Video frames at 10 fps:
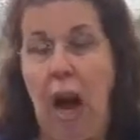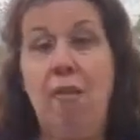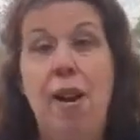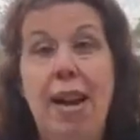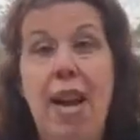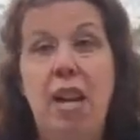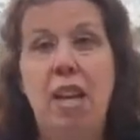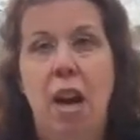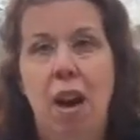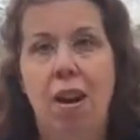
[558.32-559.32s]
I ran out
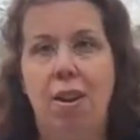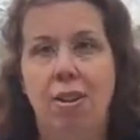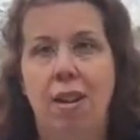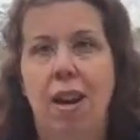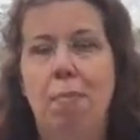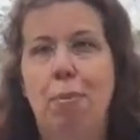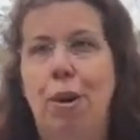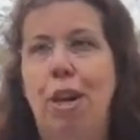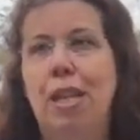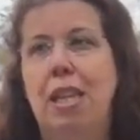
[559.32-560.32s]
of yarn. I
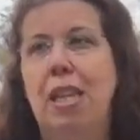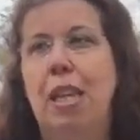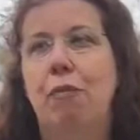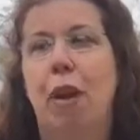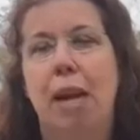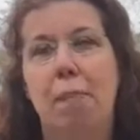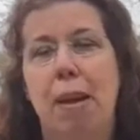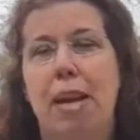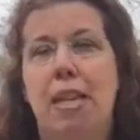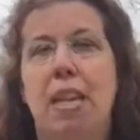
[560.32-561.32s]
bought the
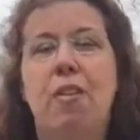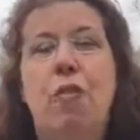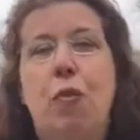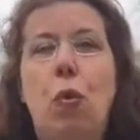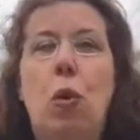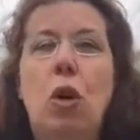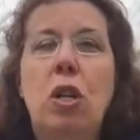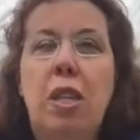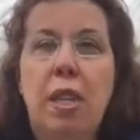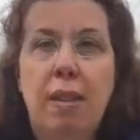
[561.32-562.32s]
recommended
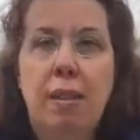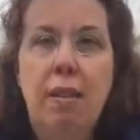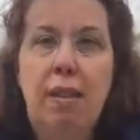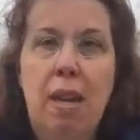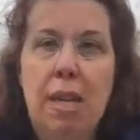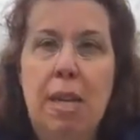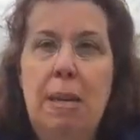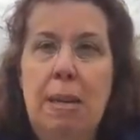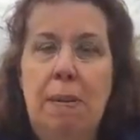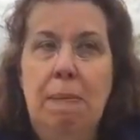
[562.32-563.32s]
for this
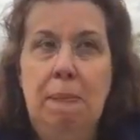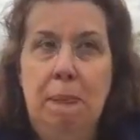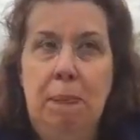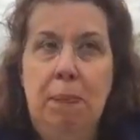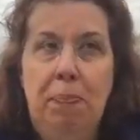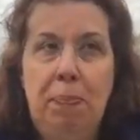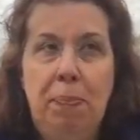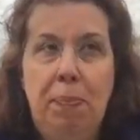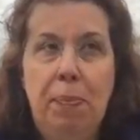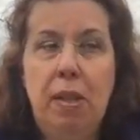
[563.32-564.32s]
um,
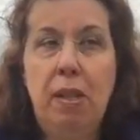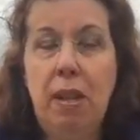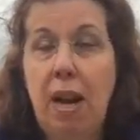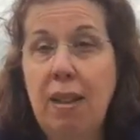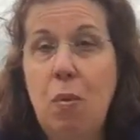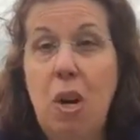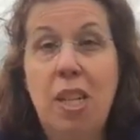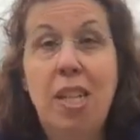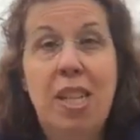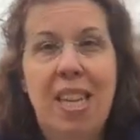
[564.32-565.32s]
size I
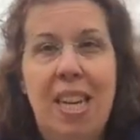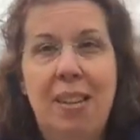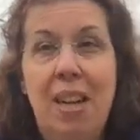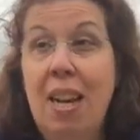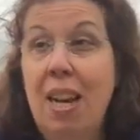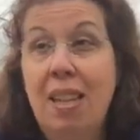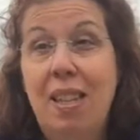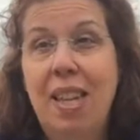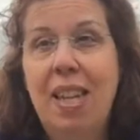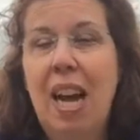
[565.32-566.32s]
wanted to knit and I
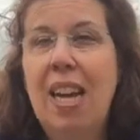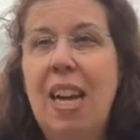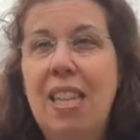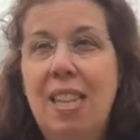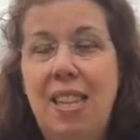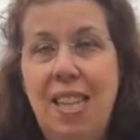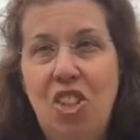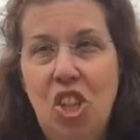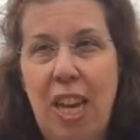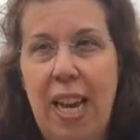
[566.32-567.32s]
did I got
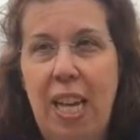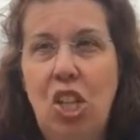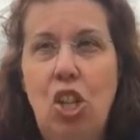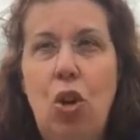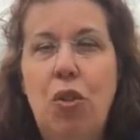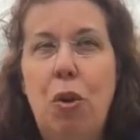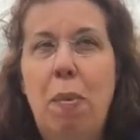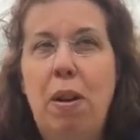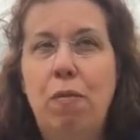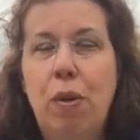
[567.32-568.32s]
stitch gauge although
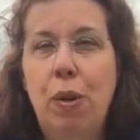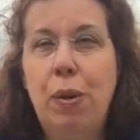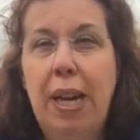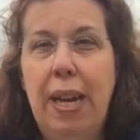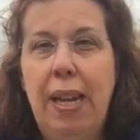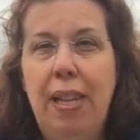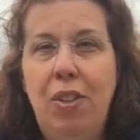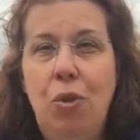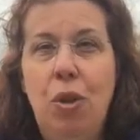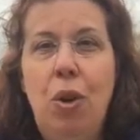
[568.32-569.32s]
my row
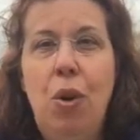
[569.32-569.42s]
gauge